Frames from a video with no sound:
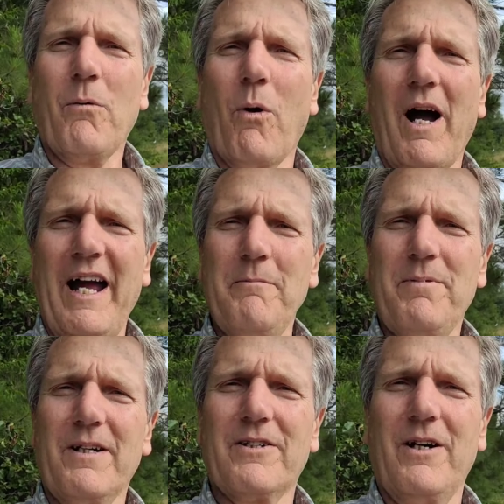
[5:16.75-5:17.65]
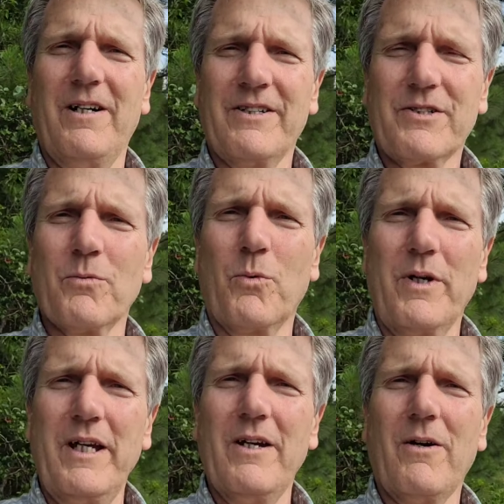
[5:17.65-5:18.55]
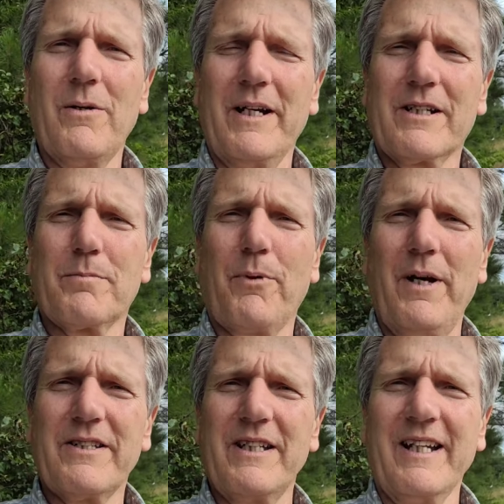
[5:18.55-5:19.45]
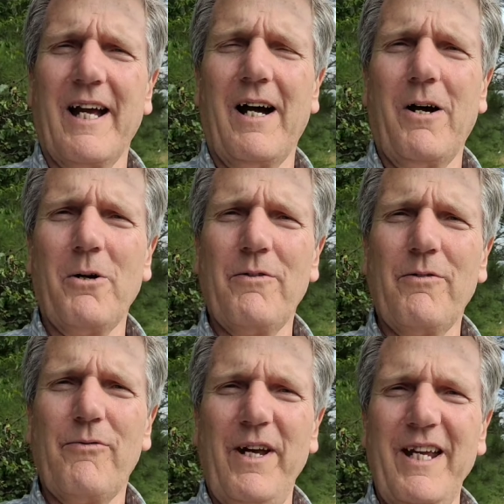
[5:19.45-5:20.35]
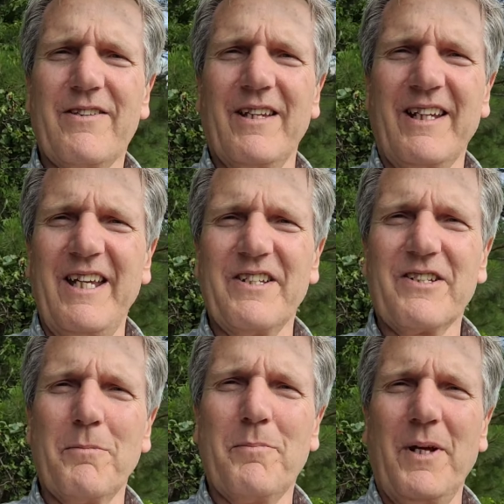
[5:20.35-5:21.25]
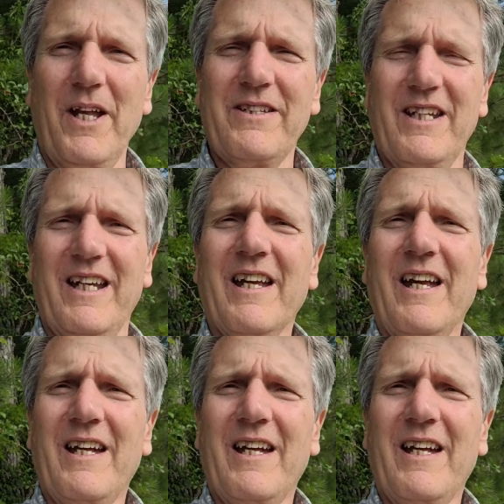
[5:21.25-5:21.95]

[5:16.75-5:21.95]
Why? Because we are expressing our faith in His ability